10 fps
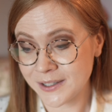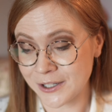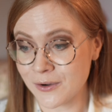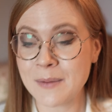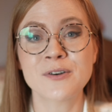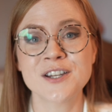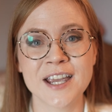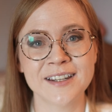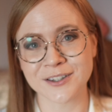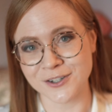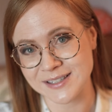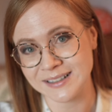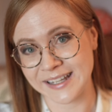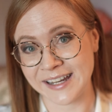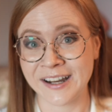you know, appreciate that you're
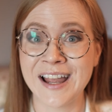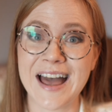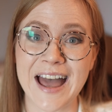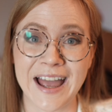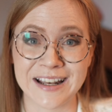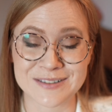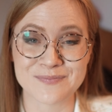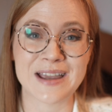still here and